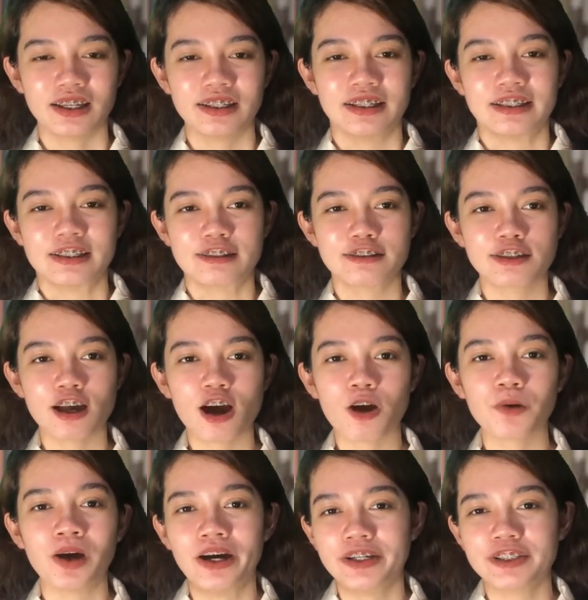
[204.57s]

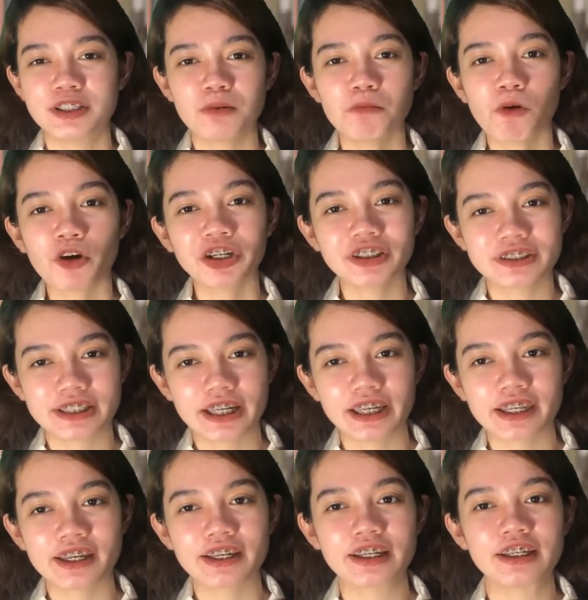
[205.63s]
So, the more
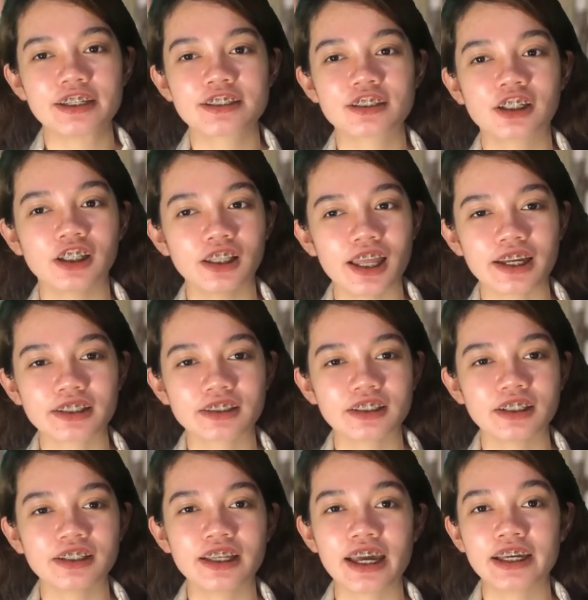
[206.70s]
data is
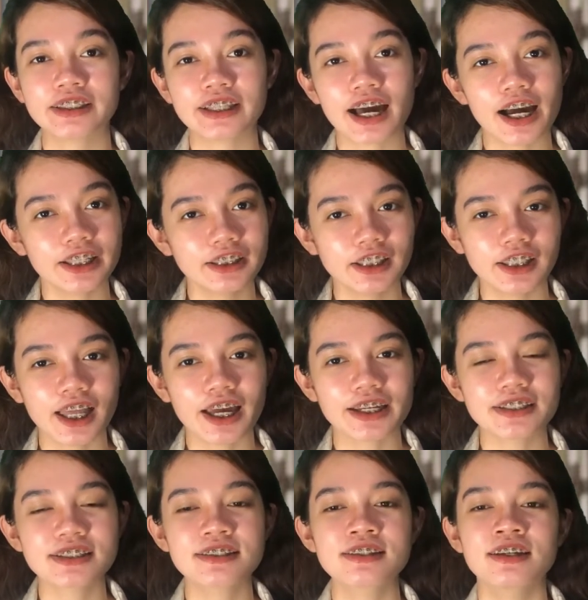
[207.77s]
collected and
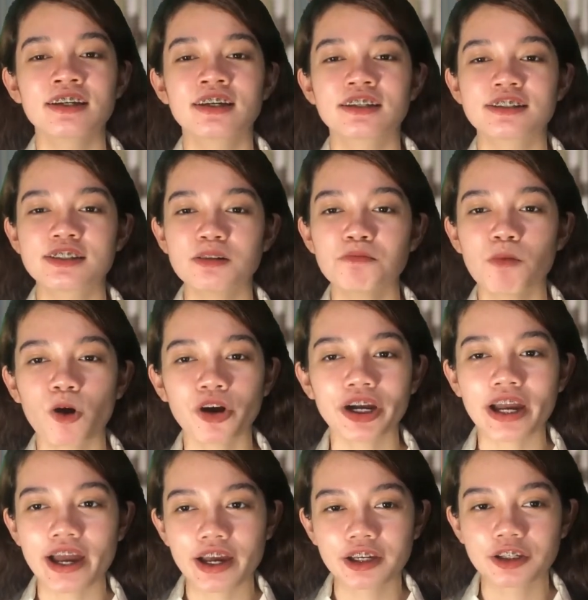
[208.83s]
analyzed, the more
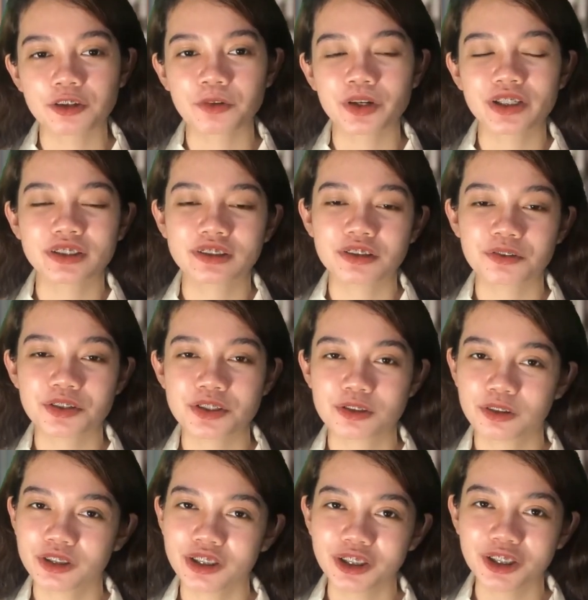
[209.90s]
accurate the
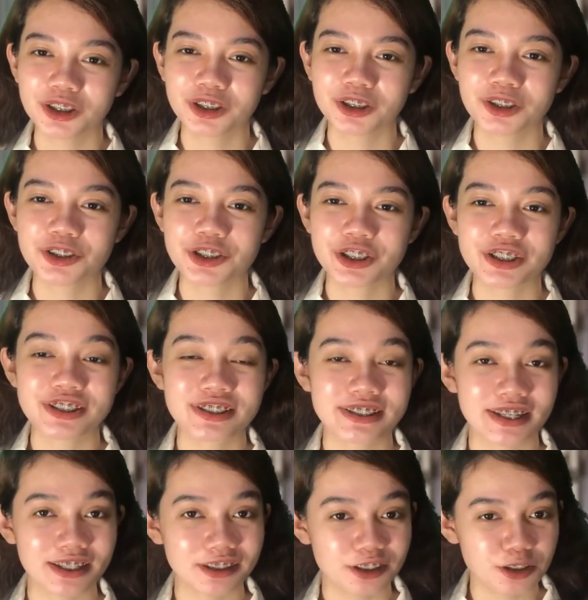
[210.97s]
resulting conclusions
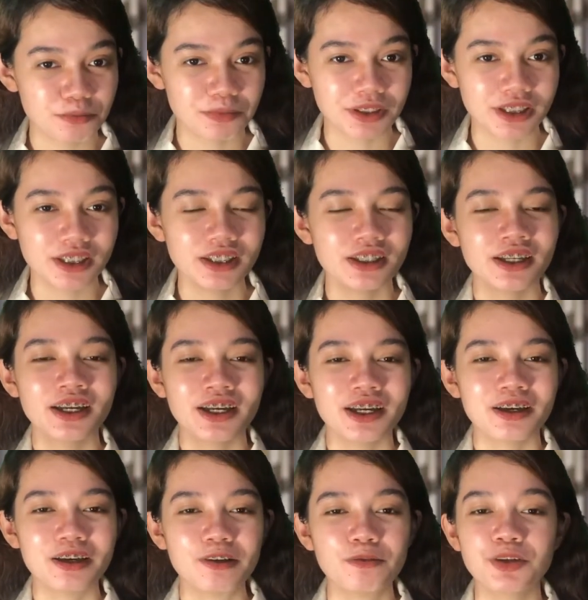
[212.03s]
tend to be,
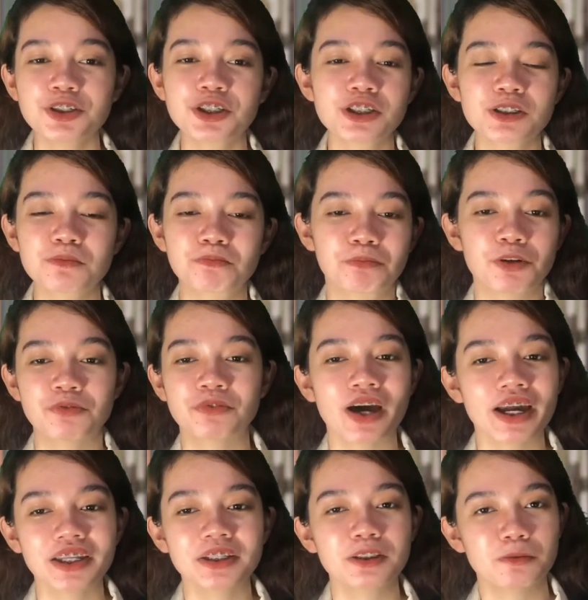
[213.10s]
which is
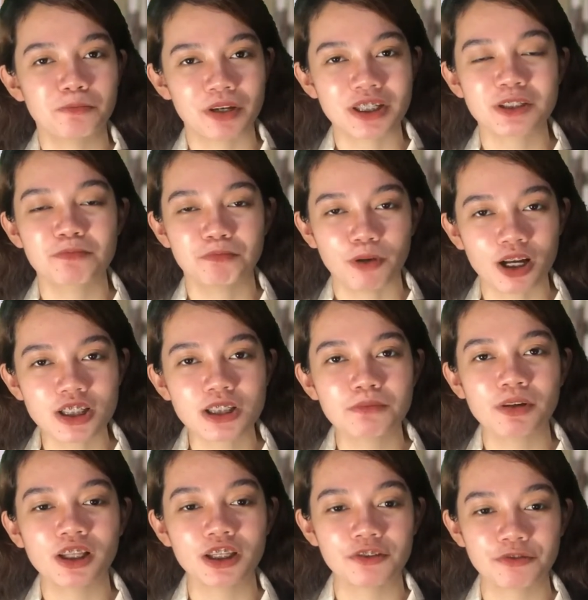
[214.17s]
providing the best
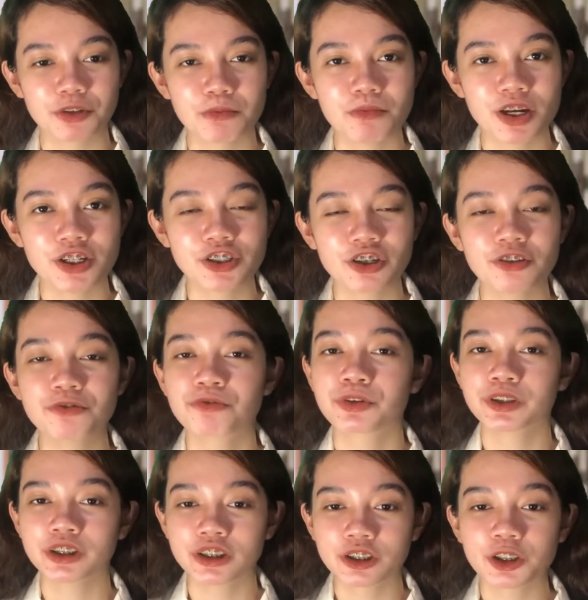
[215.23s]
possible information for
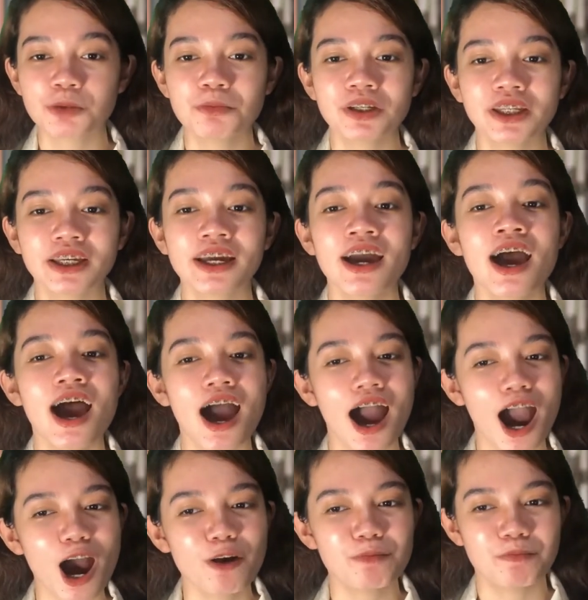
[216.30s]
determining
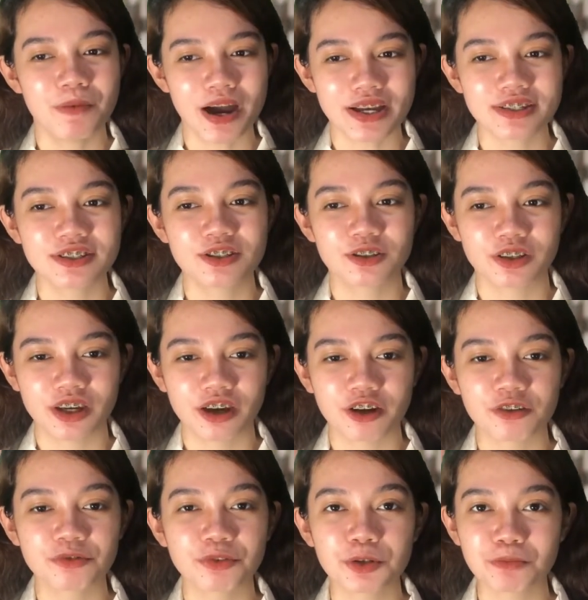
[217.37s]
how best to care
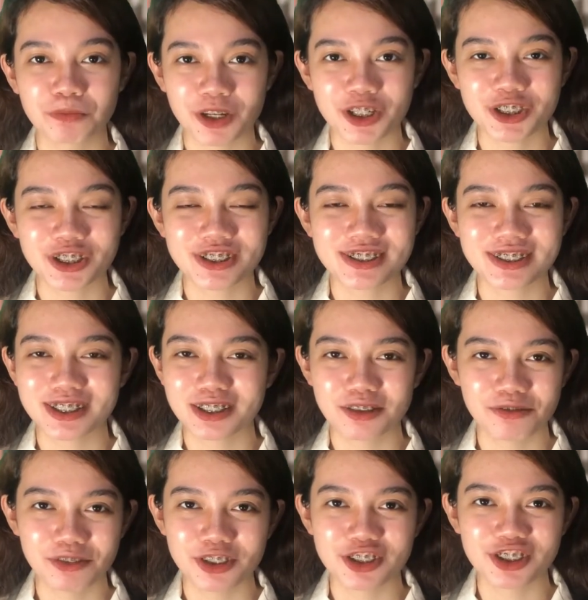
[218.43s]
for patients in the
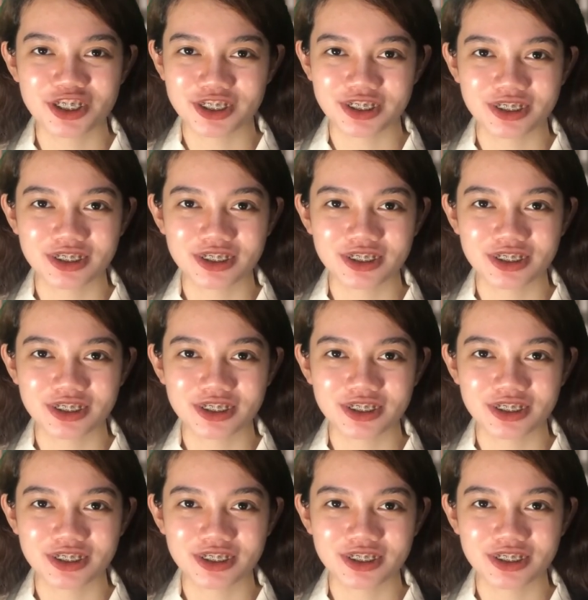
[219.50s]
future.